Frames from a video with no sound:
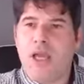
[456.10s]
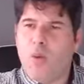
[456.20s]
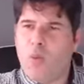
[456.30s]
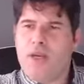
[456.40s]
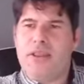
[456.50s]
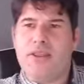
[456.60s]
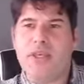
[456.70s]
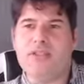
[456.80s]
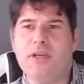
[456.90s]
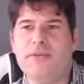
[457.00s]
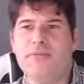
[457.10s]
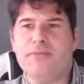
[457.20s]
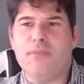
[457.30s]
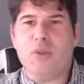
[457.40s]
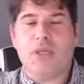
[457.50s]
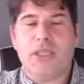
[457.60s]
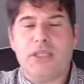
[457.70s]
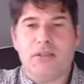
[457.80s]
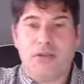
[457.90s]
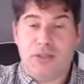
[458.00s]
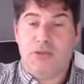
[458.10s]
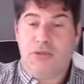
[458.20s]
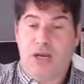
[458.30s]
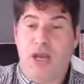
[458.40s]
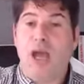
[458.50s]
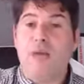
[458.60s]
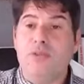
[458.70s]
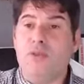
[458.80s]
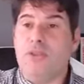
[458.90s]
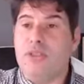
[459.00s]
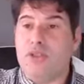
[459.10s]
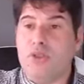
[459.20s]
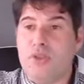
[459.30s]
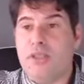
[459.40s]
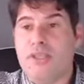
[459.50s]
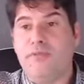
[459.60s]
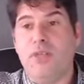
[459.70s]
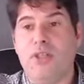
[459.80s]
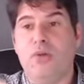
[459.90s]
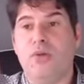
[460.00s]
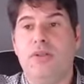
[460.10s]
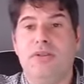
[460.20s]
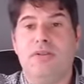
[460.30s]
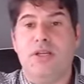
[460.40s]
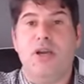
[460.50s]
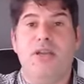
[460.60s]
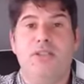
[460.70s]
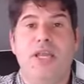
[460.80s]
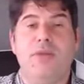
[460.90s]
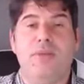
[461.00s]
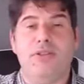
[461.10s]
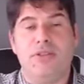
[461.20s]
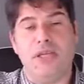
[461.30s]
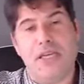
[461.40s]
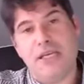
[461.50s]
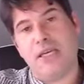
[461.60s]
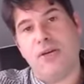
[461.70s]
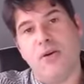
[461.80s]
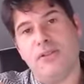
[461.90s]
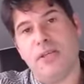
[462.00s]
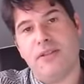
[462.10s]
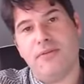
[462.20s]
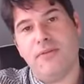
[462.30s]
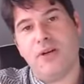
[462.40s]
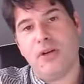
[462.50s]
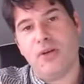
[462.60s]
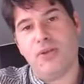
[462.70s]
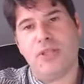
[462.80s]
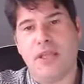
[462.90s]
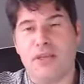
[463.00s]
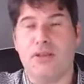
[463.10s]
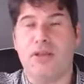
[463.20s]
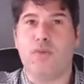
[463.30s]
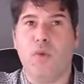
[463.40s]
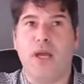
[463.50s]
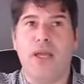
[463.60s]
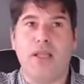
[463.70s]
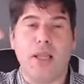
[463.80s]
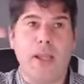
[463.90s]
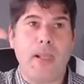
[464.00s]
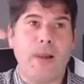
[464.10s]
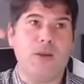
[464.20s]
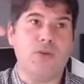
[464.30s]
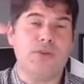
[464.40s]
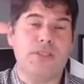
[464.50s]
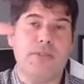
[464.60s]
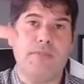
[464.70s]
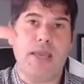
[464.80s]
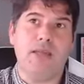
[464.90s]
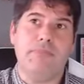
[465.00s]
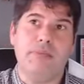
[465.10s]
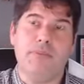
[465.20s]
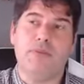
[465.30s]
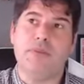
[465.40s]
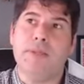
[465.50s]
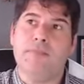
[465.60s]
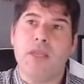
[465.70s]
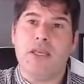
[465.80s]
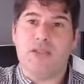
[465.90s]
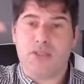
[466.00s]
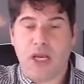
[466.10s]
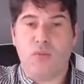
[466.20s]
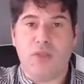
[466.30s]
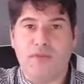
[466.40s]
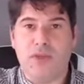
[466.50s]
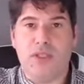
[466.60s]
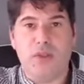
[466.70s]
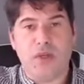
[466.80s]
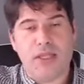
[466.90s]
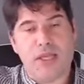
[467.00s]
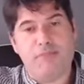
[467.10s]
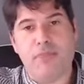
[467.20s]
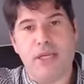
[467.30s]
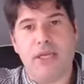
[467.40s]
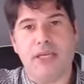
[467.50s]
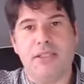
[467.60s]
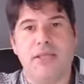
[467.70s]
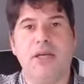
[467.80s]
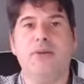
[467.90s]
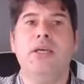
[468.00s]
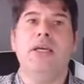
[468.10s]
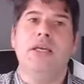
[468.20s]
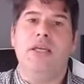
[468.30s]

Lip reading: And one of the things I'm looking, or I am doing, is using this video to cut segments to create content for across the thing. That's why you'll see many people starting with video and then breaking it down